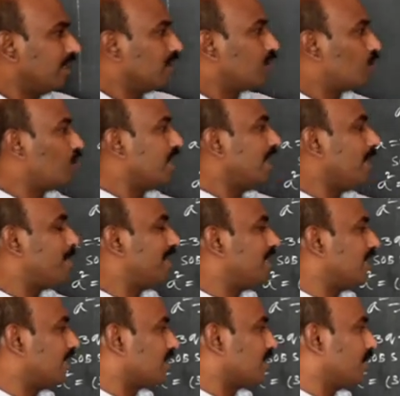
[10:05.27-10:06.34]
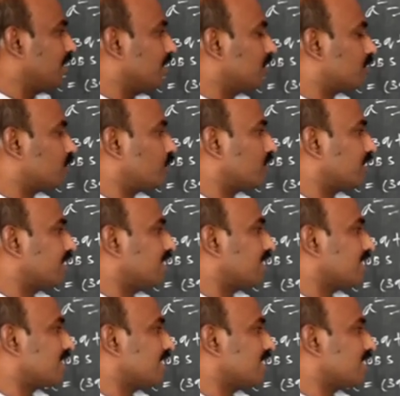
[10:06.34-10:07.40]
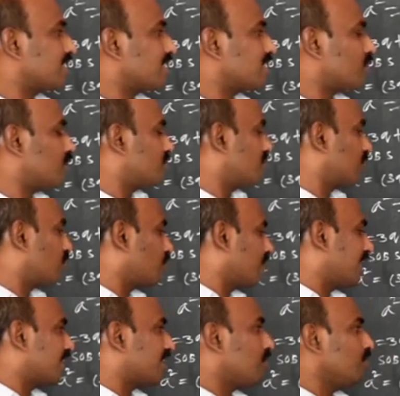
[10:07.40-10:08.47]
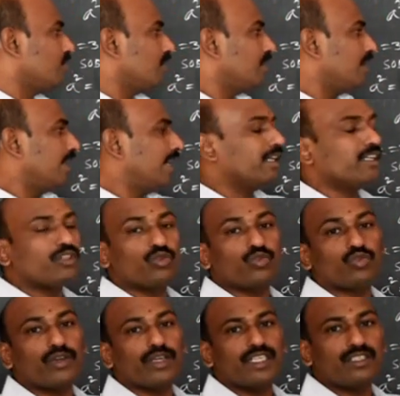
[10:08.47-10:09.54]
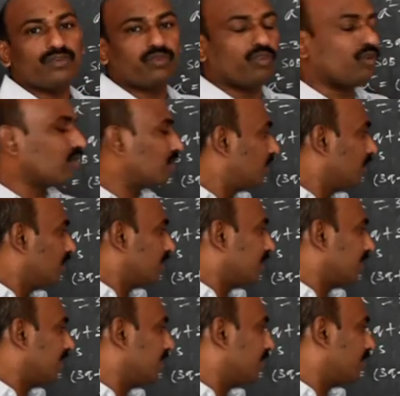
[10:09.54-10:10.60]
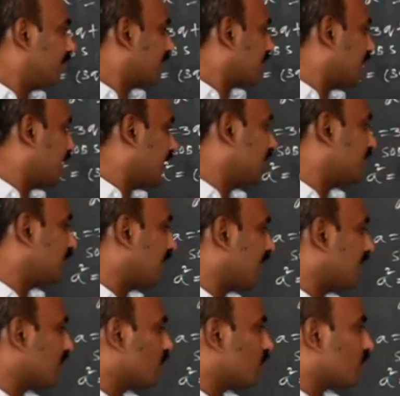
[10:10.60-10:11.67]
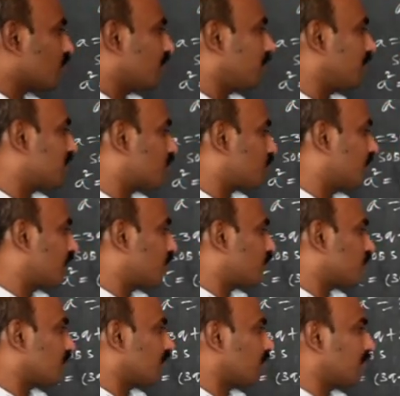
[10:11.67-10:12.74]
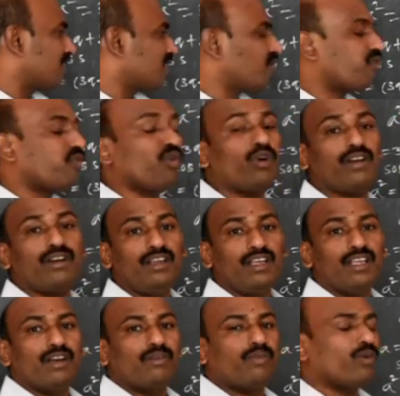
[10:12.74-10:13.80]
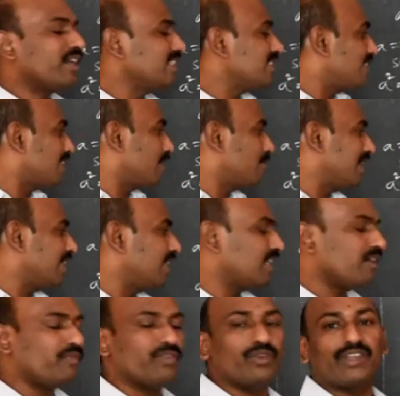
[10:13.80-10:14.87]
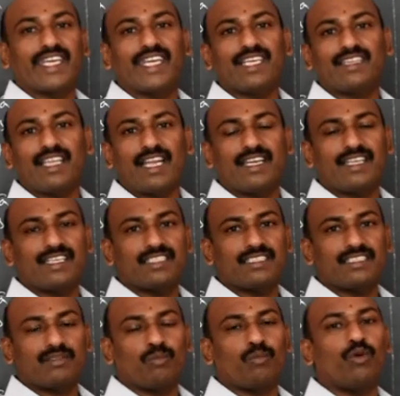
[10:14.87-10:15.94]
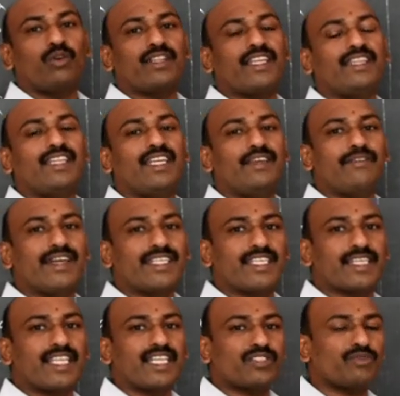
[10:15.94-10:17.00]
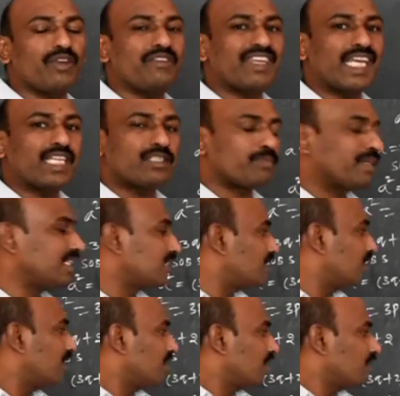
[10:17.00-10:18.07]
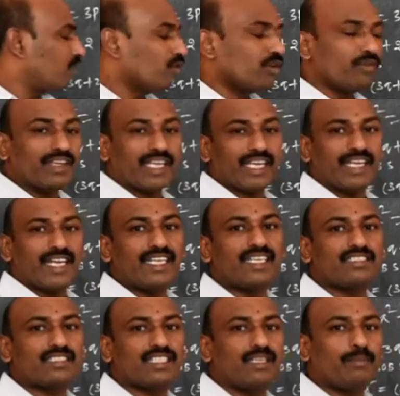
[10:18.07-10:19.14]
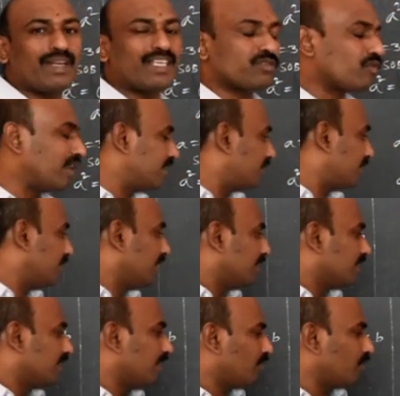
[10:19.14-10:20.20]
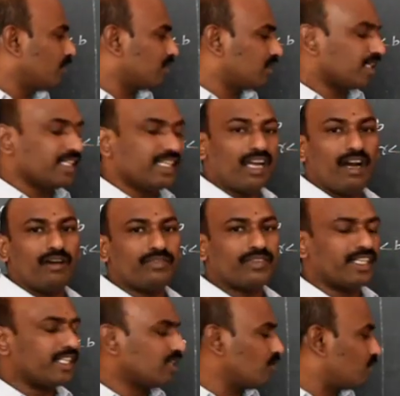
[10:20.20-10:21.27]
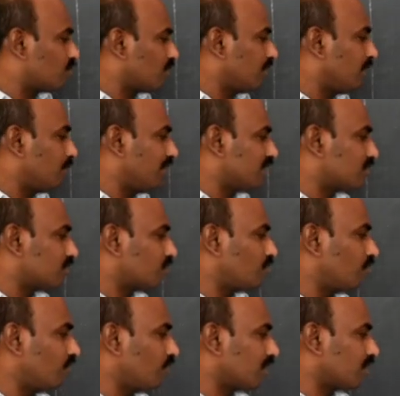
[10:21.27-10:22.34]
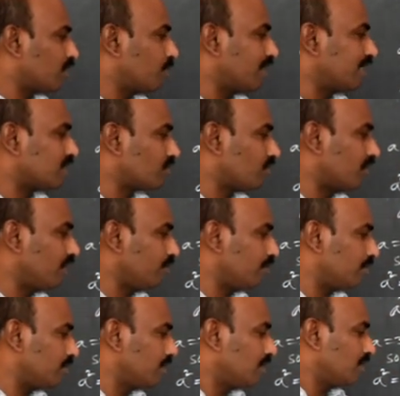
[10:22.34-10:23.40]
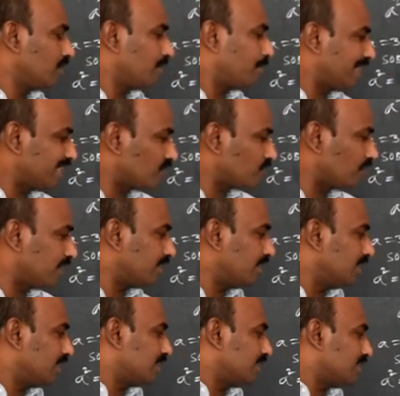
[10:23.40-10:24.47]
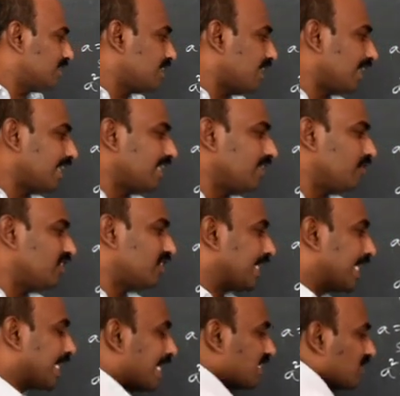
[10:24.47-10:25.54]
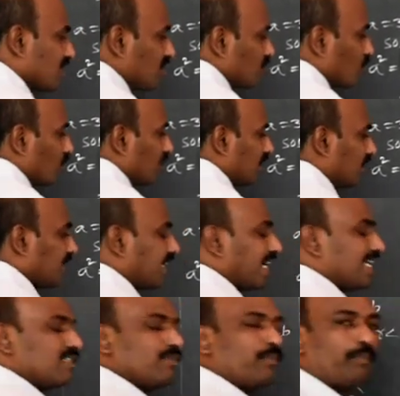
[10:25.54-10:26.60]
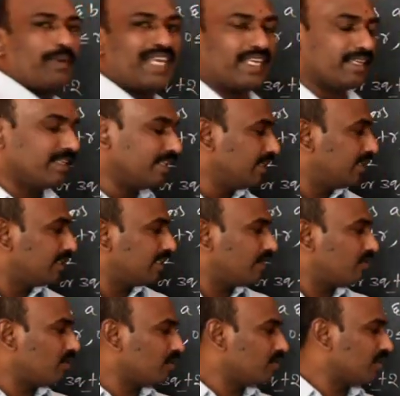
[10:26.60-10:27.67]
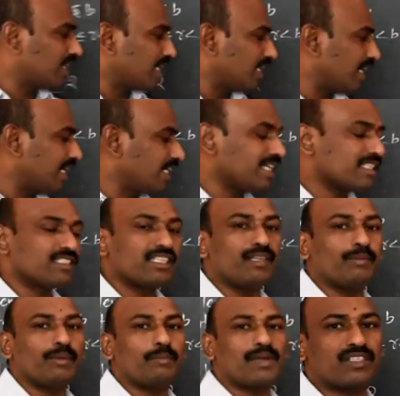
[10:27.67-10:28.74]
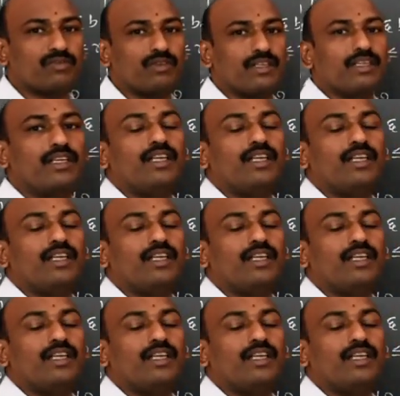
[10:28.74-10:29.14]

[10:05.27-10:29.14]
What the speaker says: 2ab nothing but 2 3 is 6, 6 2 is 12 cube, and 2 square is 4. Then we can write 9q square plus 12q square plus 4. 4 is the remainder if you take, that is more than the divisor. That's why we can split 4, we can write as 3 plus 1. Therefore 3 of 3q square plus 2, 4q plus 1 plus 1. This is again we take as this total thing as p. Therefore we can write as 3p plus 1.